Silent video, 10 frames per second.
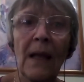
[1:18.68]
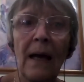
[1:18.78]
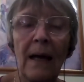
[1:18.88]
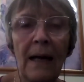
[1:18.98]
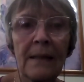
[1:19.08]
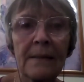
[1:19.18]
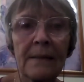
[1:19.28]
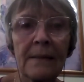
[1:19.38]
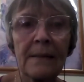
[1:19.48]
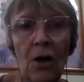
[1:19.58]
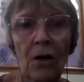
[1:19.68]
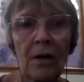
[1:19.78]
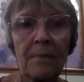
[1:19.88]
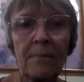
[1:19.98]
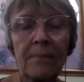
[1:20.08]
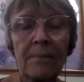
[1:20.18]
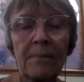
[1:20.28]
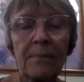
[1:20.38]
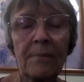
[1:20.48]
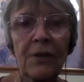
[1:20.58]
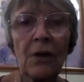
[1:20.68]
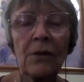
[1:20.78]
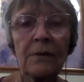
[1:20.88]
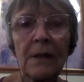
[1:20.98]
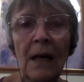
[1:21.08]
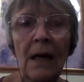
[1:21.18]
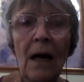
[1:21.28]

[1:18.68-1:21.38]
as time moved on,